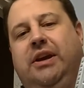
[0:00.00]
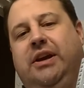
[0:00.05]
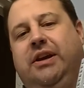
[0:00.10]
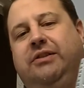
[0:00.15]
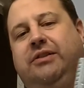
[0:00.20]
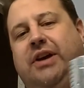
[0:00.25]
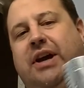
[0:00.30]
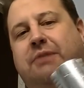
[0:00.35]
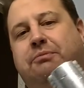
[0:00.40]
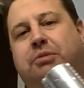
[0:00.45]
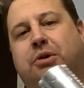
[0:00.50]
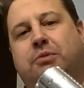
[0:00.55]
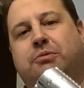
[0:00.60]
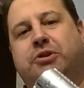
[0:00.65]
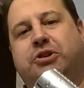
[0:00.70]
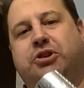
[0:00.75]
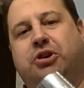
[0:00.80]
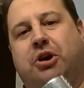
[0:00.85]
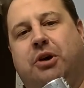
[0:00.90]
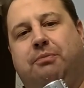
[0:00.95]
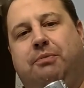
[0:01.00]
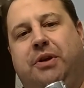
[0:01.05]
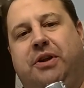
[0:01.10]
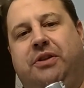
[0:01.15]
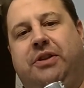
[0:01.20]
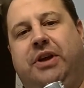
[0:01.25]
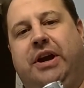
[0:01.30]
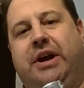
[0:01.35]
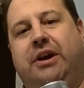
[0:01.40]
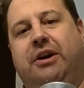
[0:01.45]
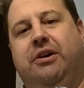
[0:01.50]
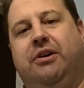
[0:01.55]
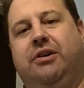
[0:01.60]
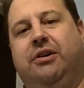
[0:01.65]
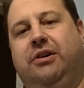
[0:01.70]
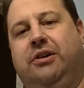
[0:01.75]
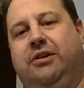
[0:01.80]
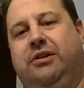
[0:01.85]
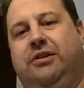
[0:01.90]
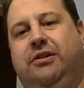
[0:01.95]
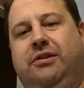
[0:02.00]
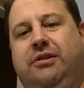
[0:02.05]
it's got a perma sharp in there.